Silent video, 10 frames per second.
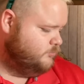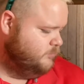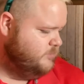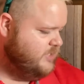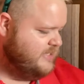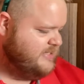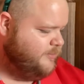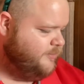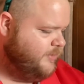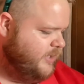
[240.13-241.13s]
So that's
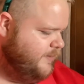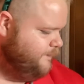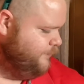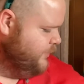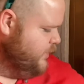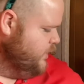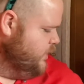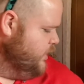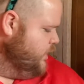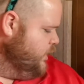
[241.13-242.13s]
number three.
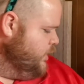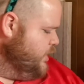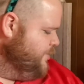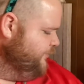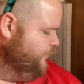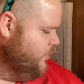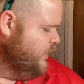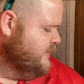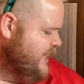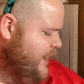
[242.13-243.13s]
Number four
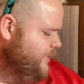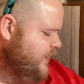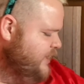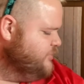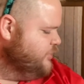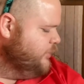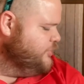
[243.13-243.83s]
is Happy Easter.